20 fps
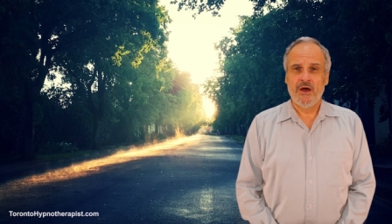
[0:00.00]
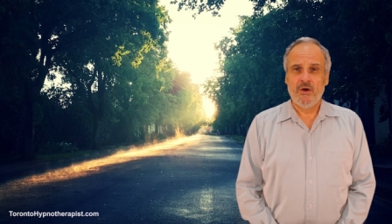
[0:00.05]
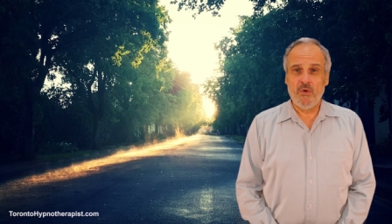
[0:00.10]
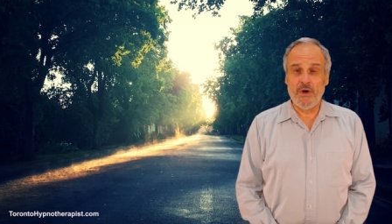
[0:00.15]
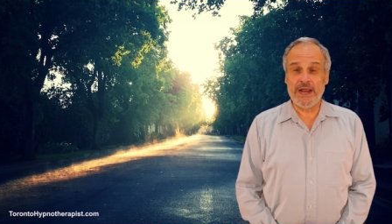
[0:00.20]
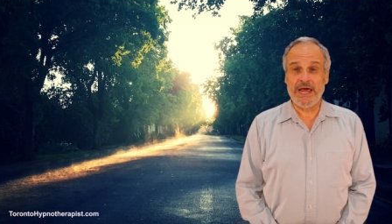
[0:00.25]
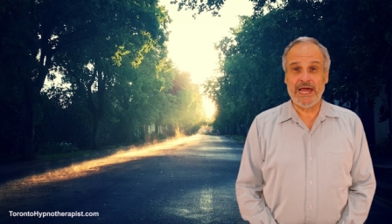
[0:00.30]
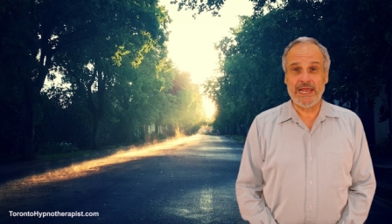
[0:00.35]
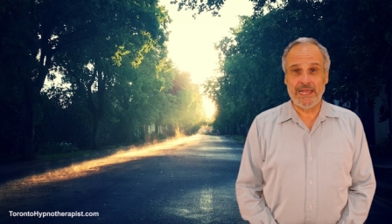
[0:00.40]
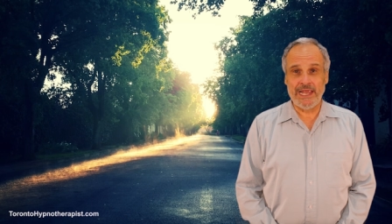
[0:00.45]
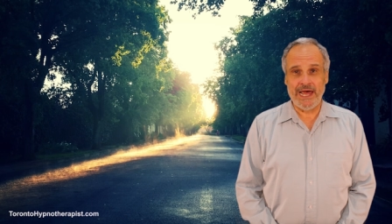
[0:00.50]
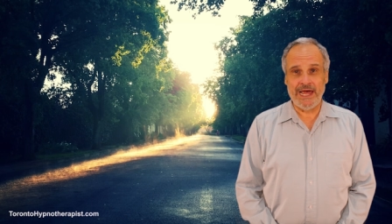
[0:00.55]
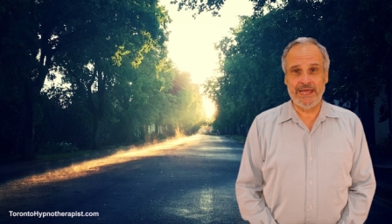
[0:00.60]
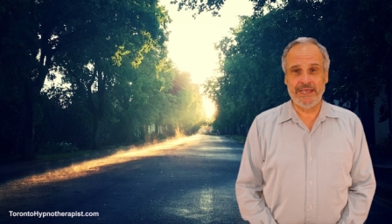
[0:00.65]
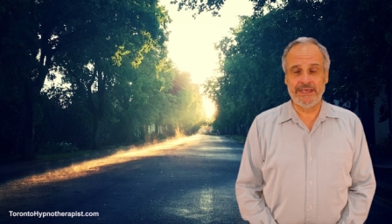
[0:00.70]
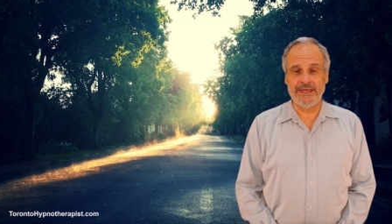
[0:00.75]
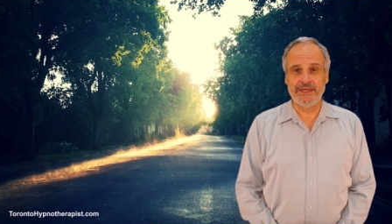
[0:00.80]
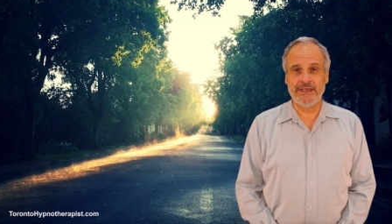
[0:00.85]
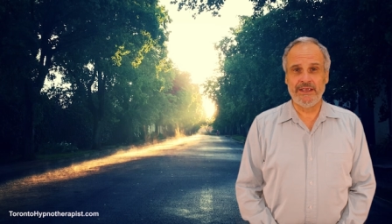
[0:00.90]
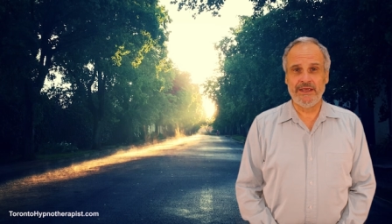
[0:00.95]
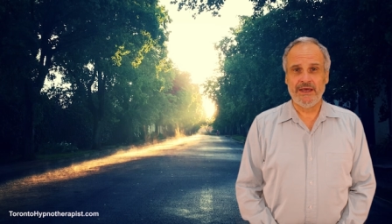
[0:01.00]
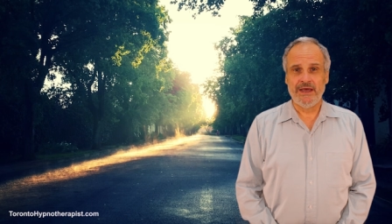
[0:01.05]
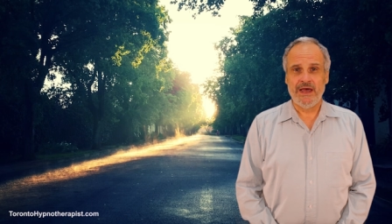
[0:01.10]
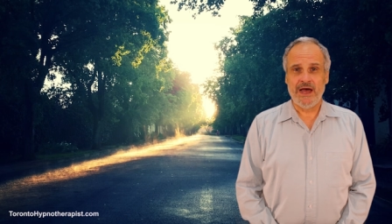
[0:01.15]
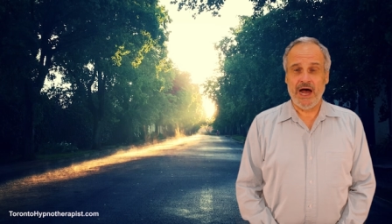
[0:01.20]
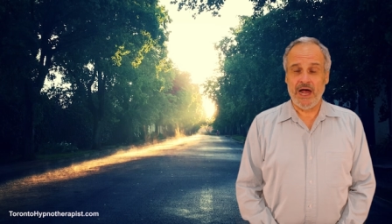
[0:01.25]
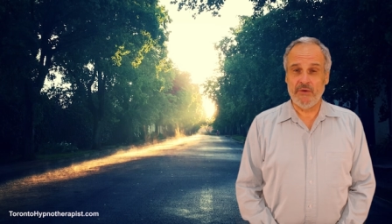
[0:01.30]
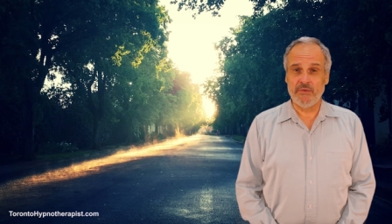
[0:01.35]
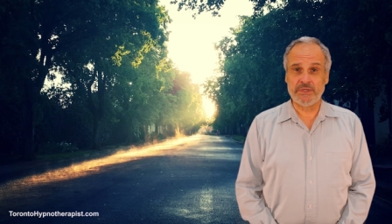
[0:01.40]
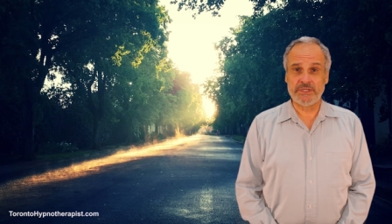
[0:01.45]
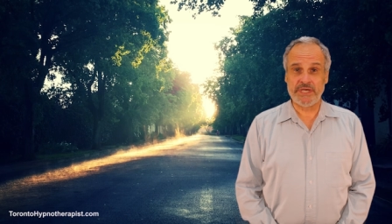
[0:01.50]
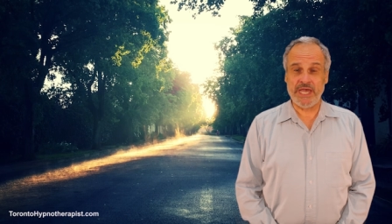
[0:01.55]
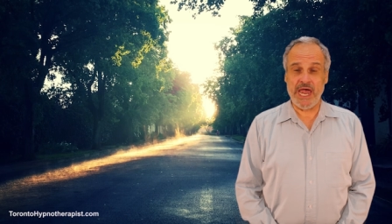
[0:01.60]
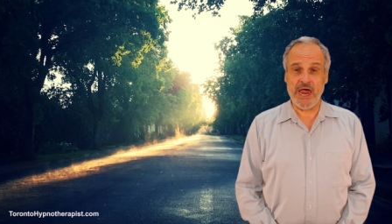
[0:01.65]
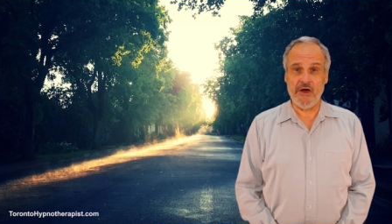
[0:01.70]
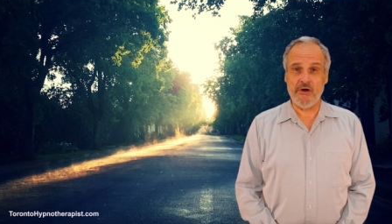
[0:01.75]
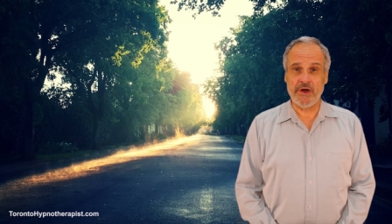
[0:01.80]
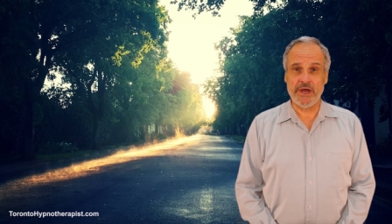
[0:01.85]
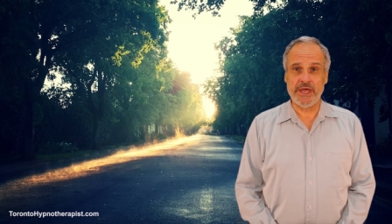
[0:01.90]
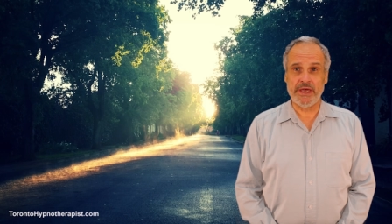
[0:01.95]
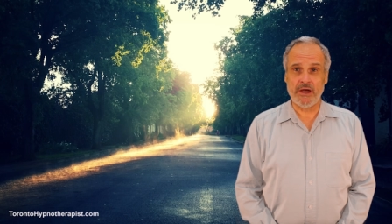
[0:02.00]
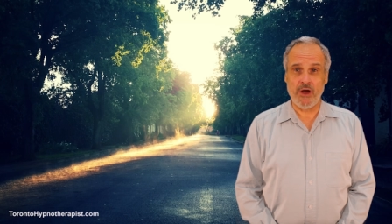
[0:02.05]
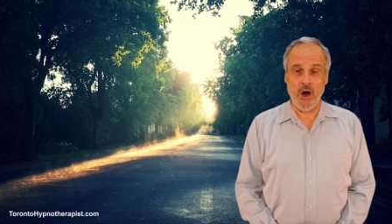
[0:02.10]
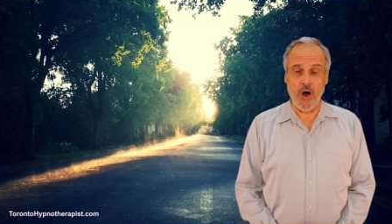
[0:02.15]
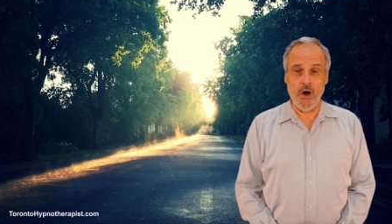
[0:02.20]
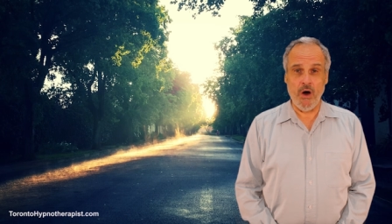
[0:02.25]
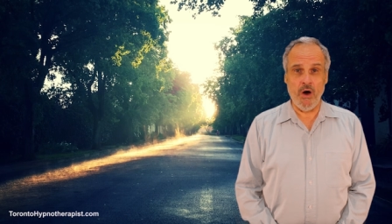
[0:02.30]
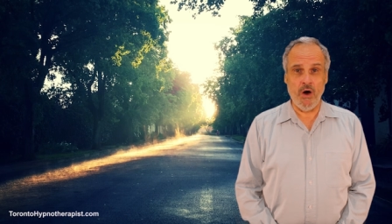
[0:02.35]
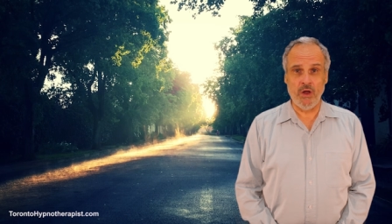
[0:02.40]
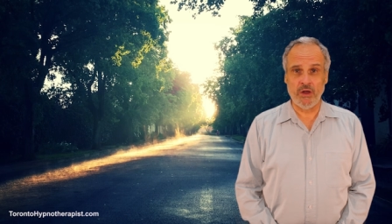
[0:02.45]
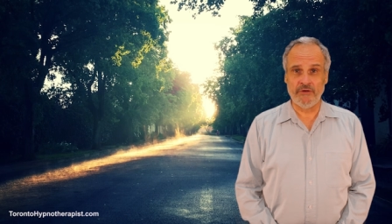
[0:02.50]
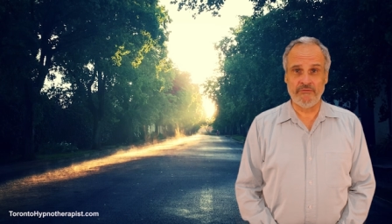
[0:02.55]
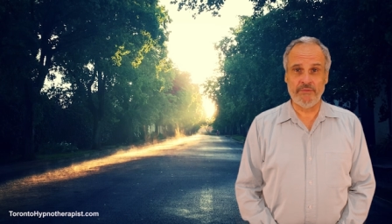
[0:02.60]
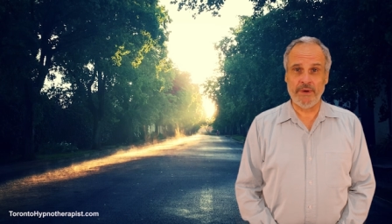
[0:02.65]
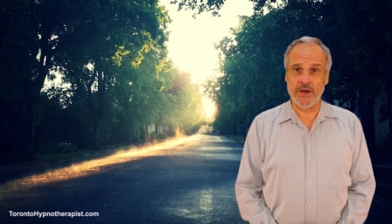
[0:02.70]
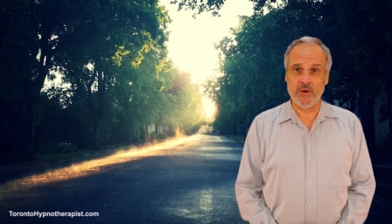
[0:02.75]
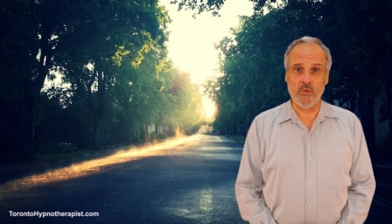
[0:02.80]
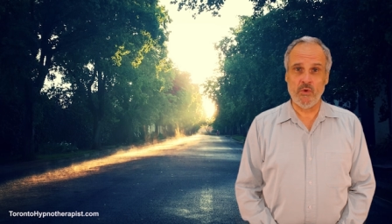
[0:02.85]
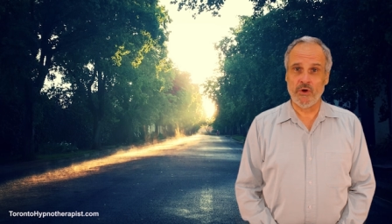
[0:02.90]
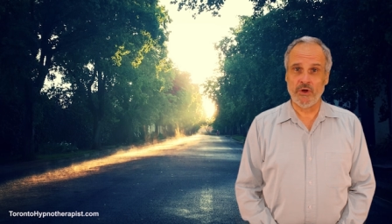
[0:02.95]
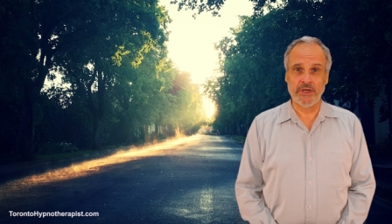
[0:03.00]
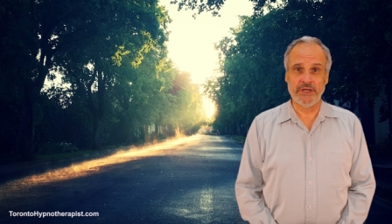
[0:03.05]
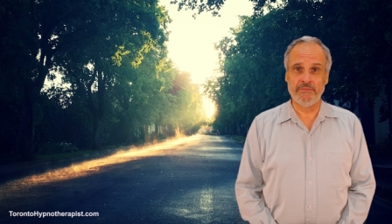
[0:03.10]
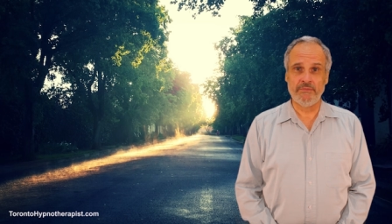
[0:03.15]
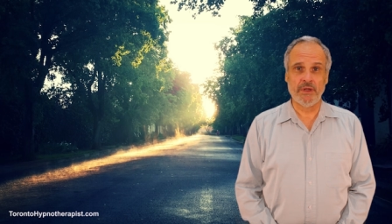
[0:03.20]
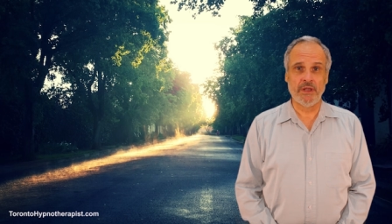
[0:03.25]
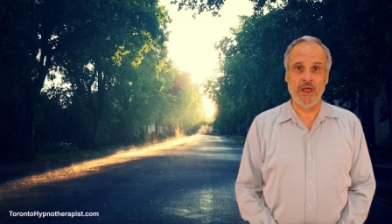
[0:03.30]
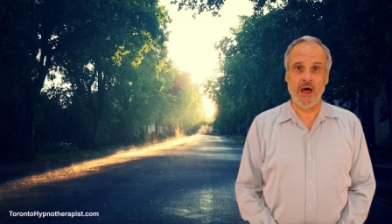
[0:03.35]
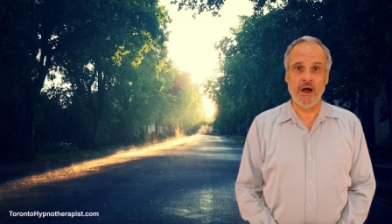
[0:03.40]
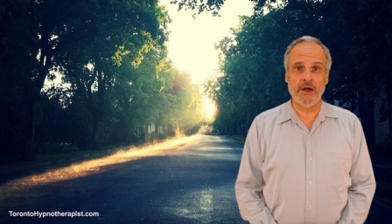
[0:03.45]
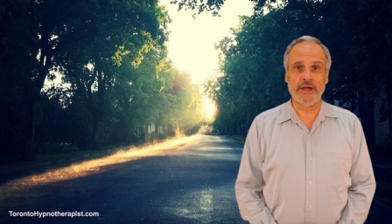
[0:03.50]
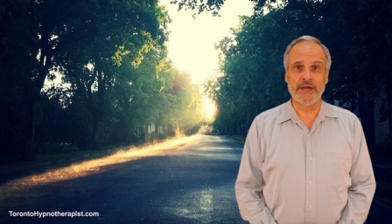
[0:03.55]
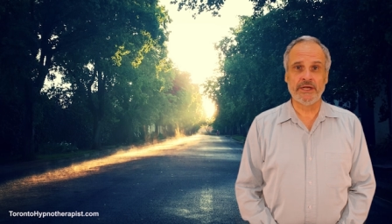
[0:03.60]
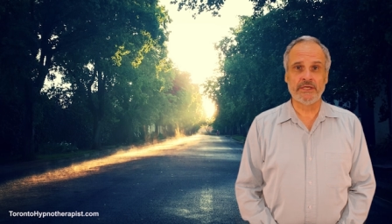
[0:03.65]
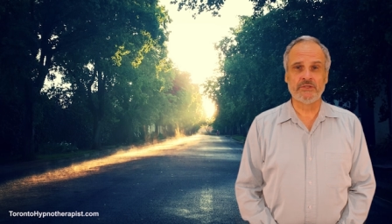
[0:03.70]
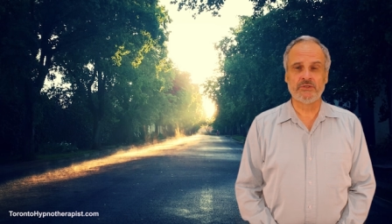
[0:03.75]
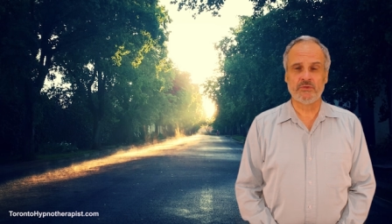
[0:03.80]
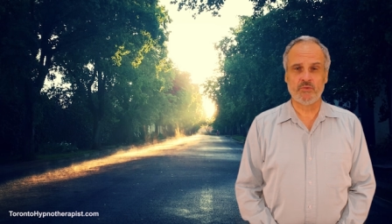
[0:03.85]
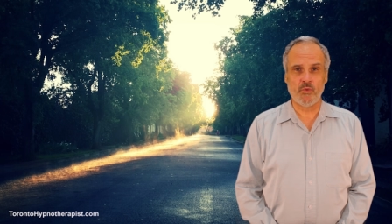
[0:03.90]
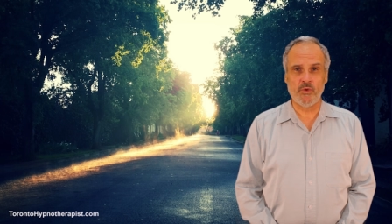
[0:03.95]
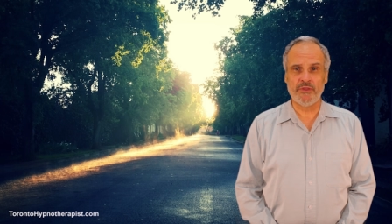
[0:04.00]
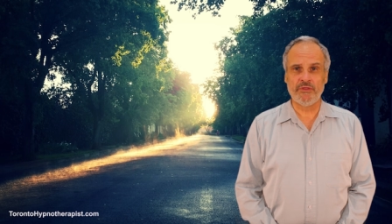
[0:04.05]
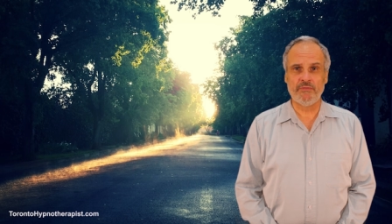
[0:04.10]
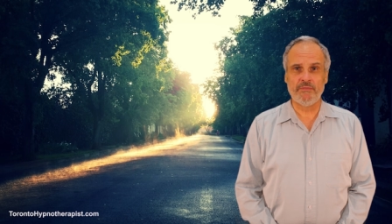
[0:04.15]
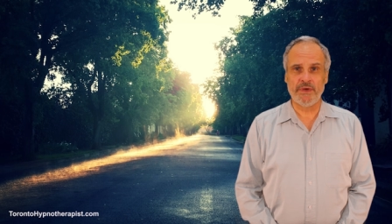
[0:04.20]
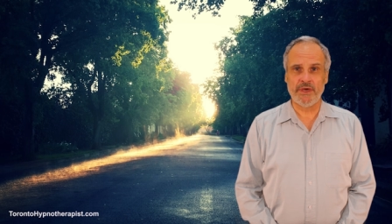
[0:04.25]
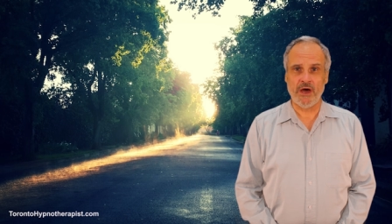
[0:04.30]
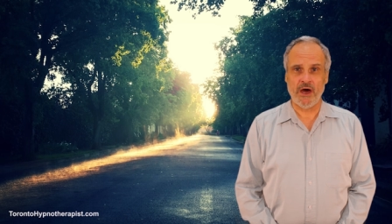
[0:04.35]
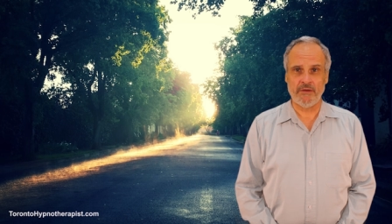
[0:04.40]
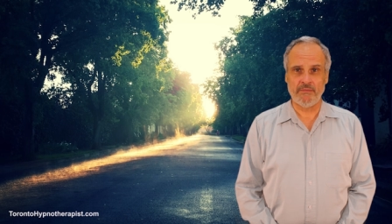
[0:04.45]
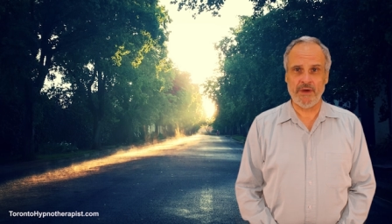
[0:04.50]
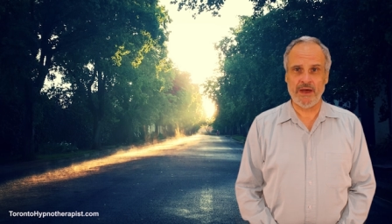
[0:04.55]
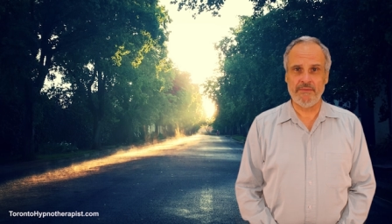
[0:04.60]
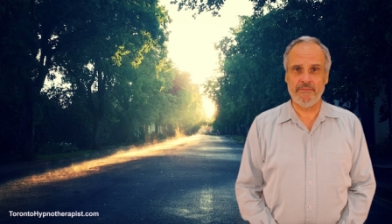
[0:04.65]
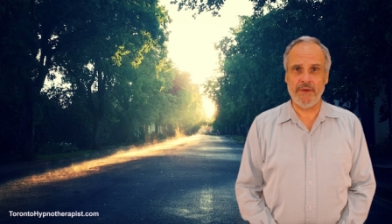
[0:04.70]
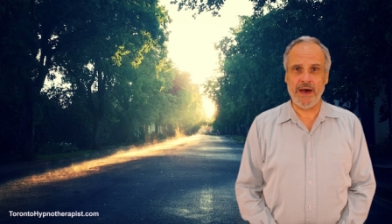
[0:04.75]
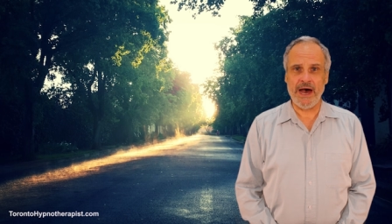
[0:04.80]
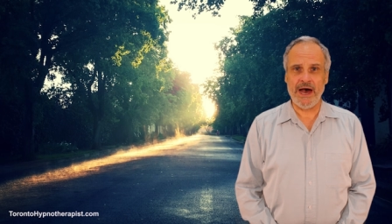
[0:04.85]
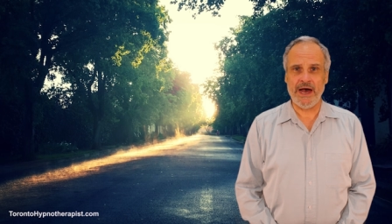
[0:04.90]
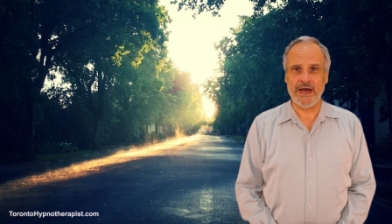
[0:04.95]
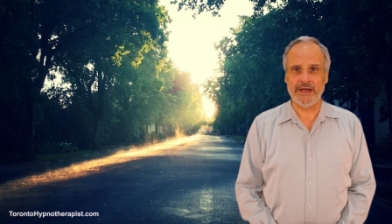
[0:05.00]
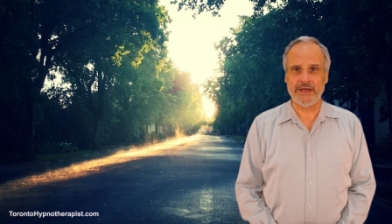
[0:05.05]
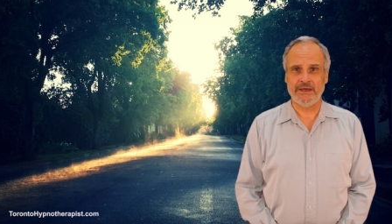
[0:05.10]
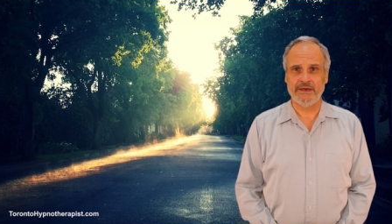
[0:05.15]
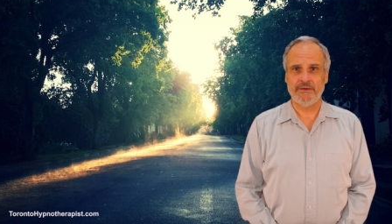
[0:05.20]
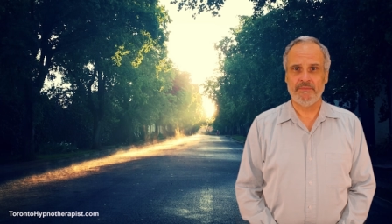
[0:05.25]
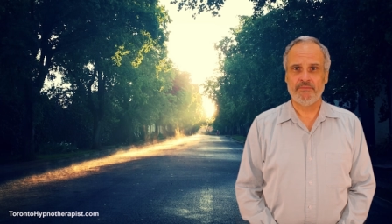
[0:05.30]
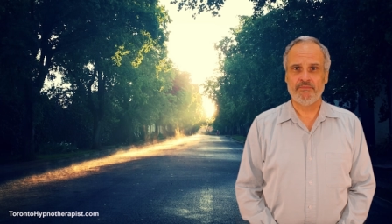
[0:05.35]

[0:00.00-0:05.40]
When I landed, I was carrying all of my worldly belongings with me on my back.